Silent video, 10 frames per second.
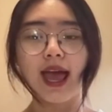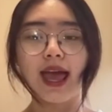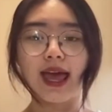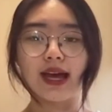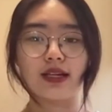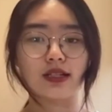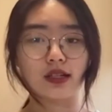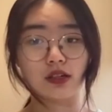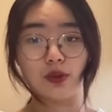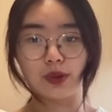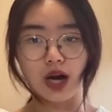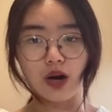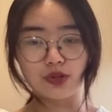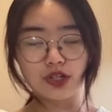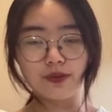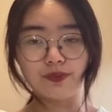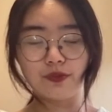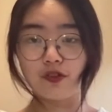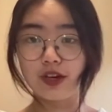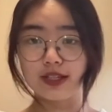and the global culture.
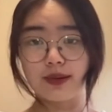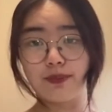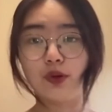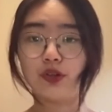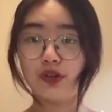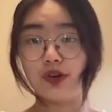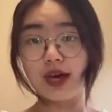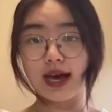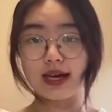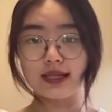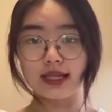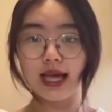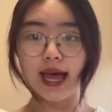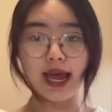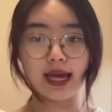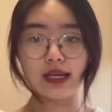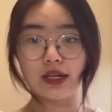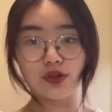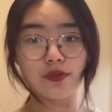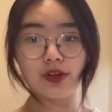For example, the US and the
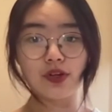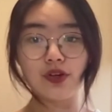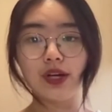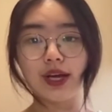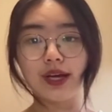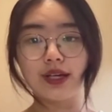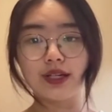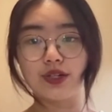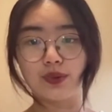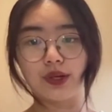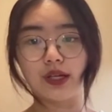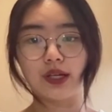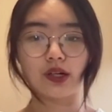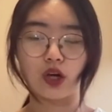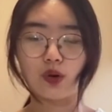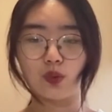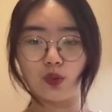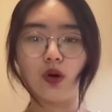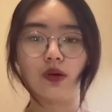Soviet Union during the Cold War.